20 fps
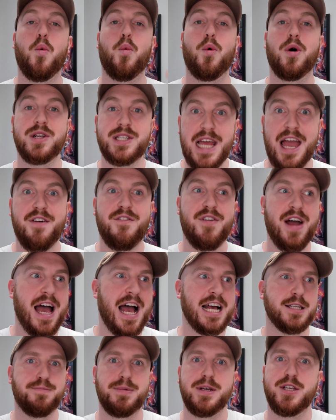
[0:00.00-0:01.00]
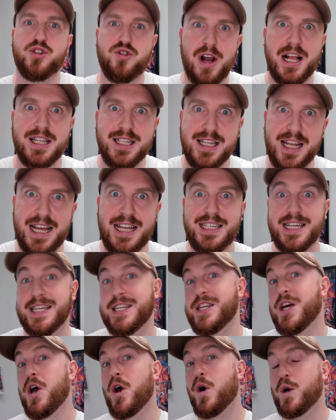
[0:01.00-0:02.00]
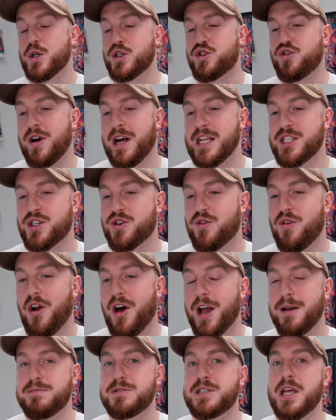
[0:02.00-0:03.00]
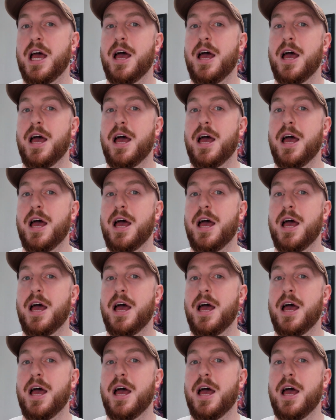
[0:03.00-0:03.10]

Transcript: whatever has been translated or transcribed.